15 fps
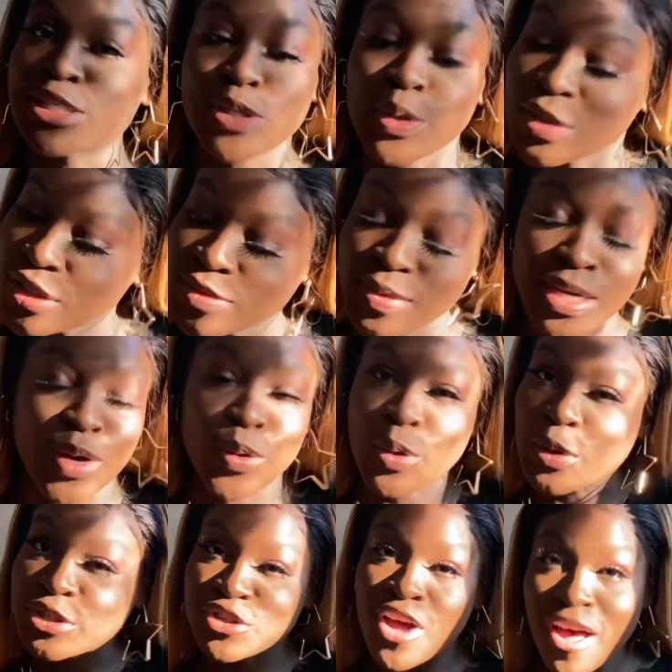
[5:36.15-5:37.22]
So girl, we're gonna
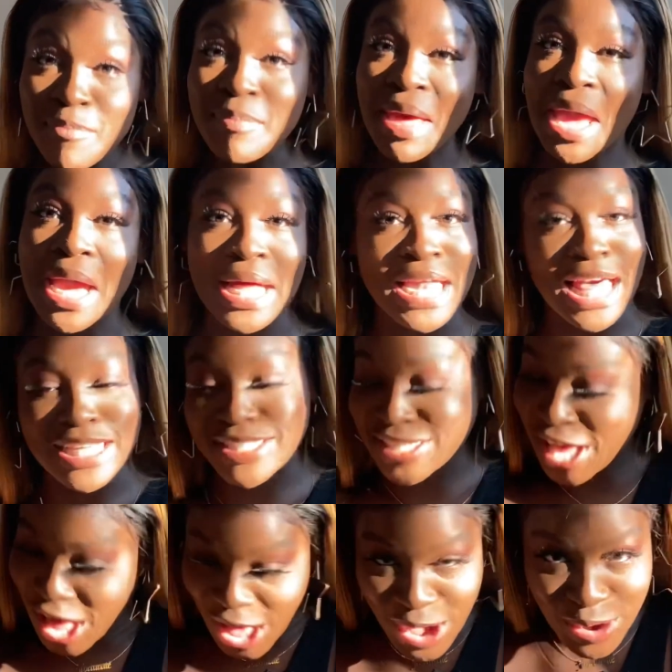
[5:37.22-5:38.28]
go shopping. Let's
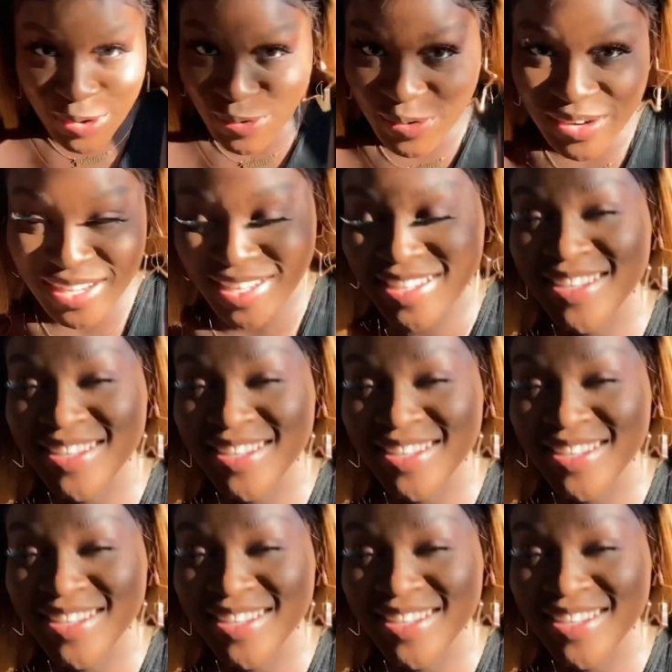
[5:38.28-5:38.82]
go.